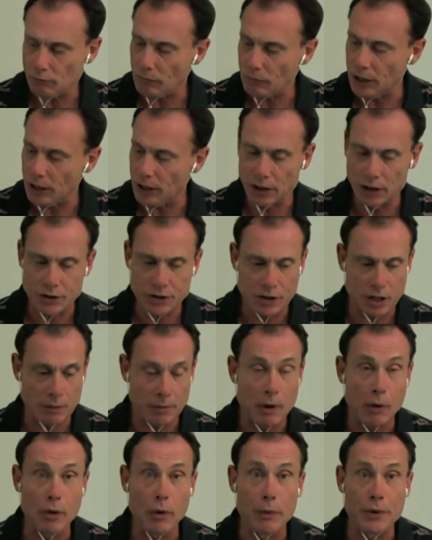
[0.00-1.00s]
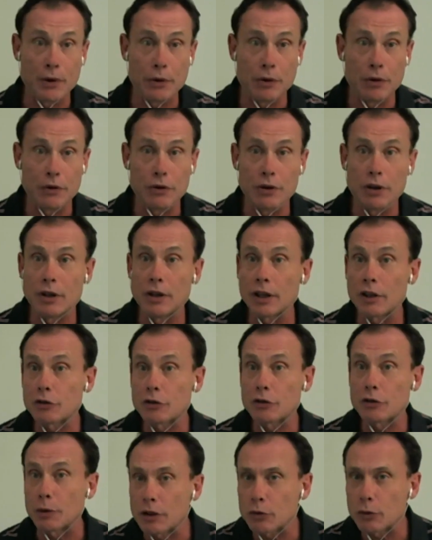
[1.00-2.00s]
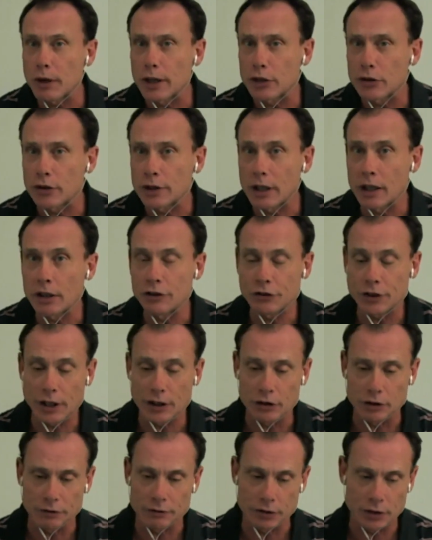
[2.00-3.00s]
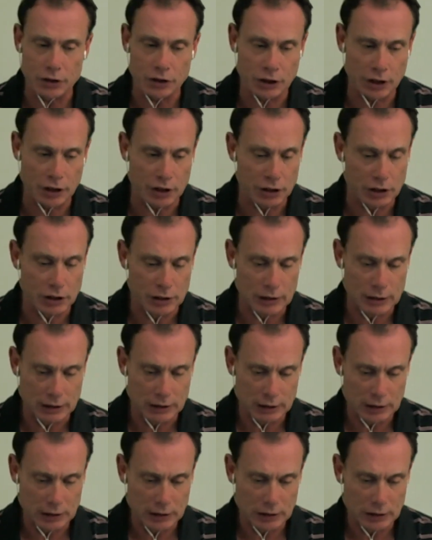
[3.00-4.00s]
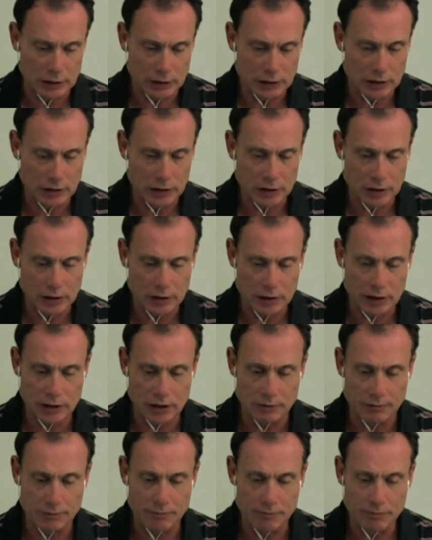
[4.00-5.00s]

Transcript: And then let's talk about what we're going to do next week because we're actually on schedule for a change. How about that? Yeah. Mm.